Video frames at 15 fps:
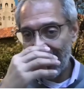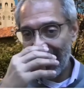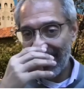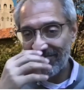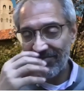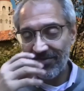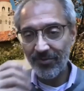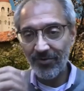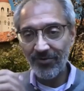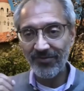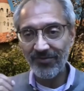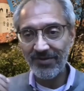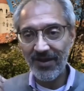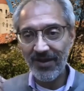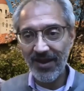have the
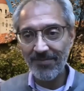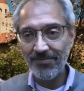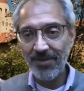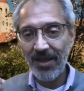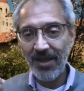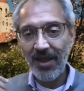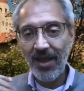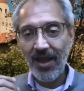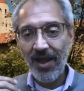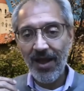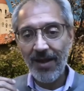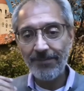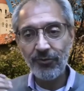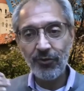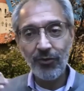person type
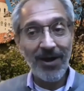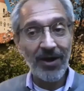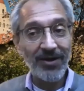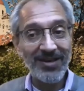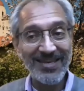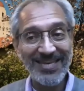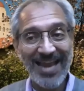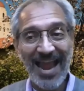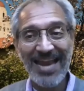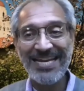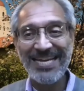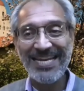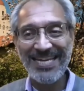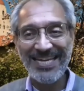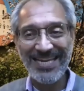up to about
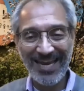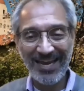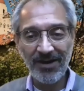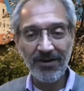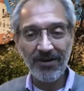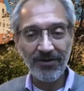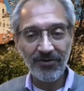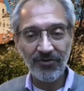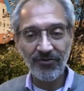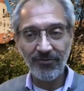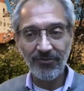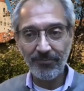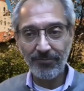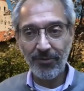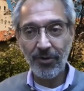90 characters
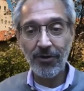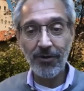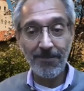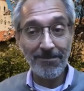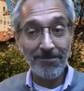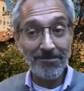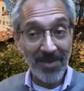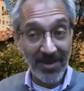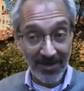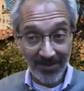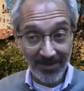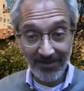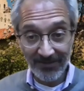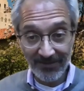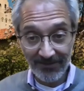per
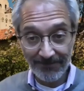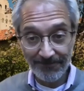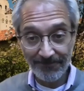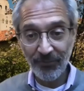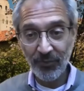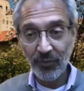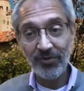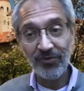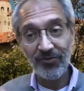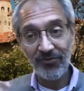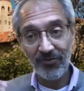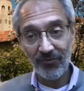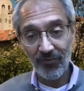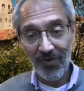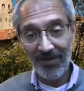minute, which is
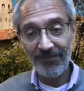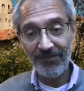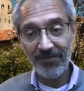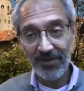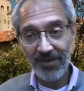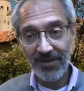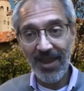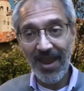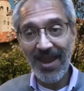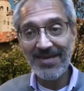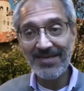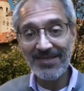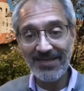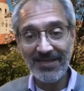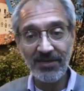a roughly
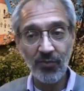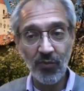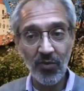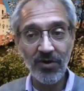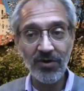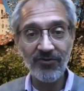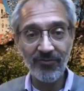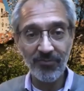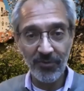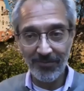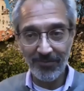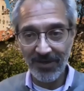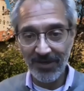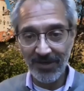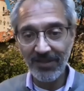18 words per
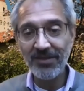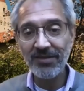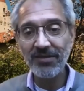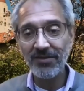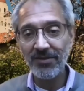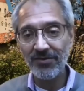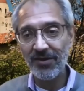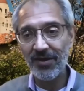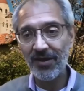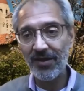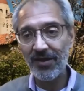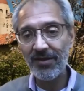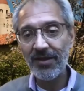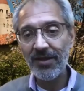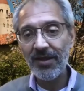minute,
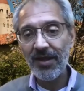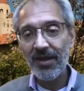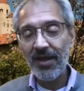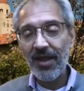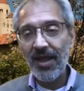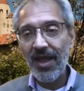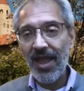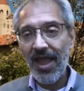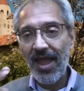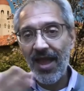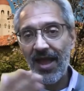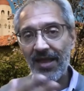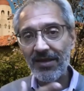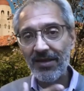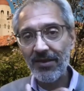okay?
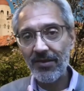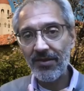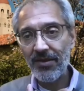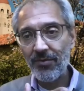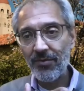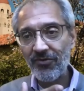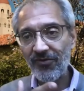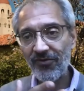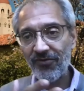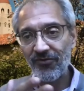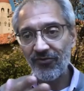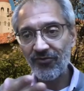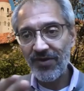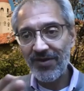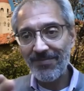And it would just
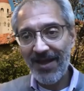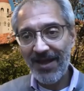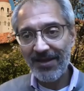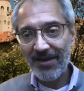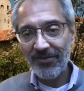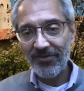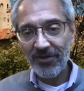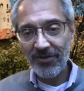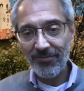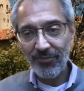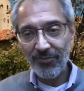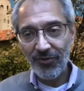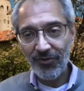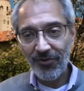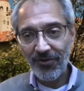stream out on the
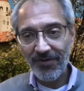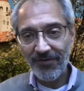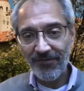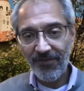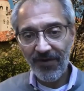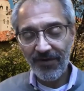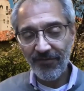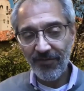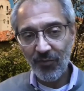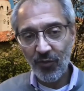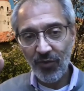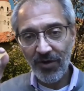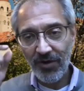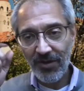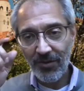computer in front of him,
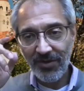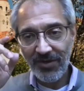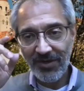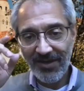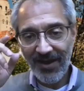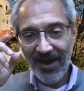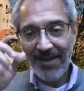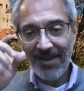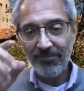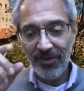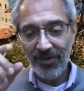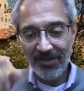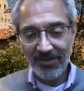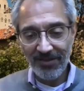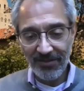where it would type
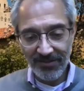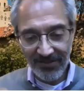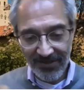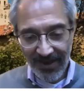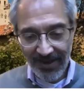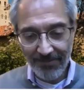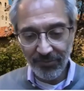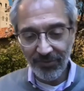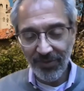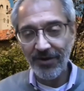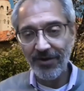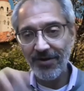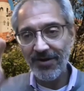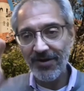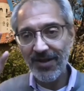like the type
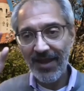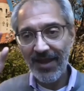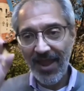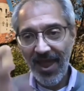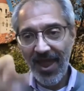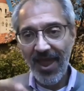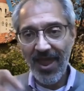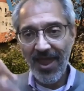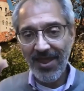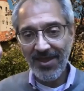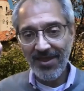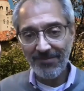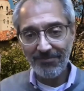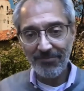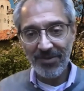letter A
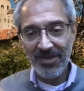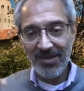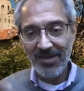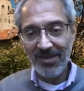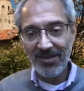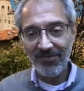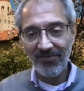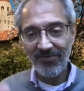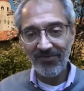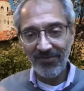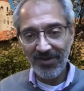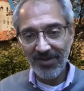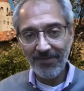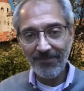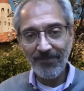and B and
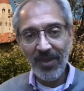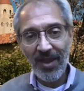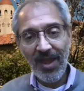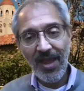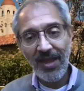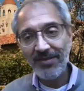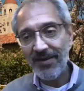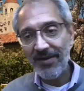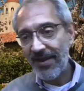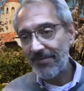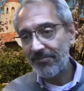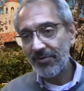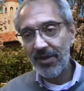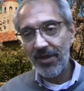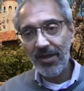C, and
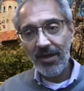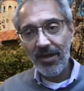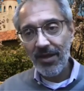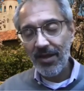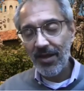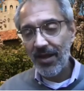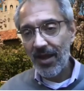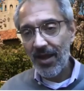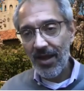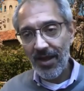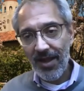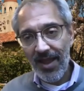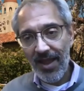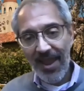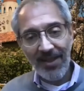type
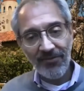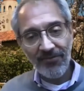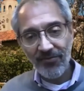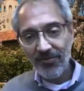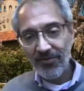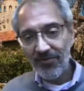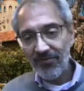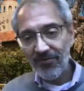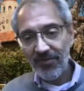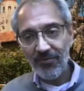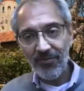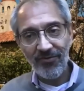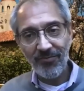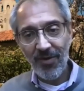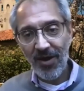answers in
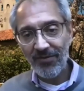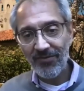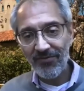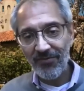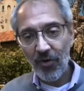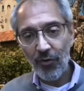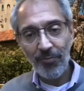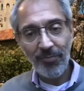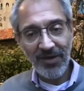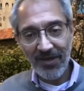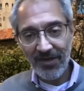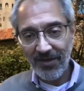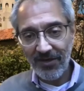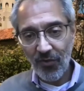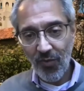response to
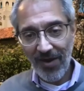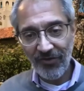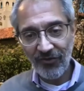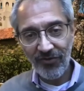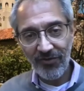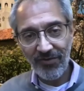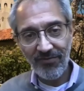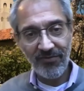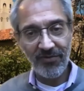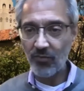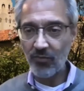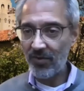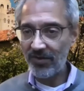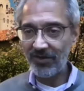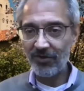open-ended questions. You know,
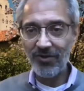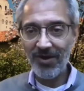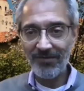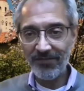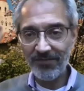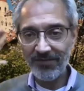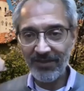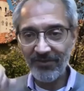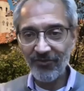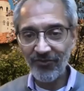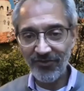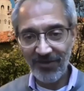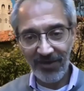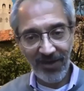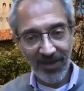what did you have for lunch
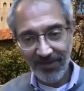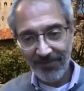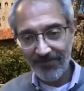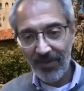today?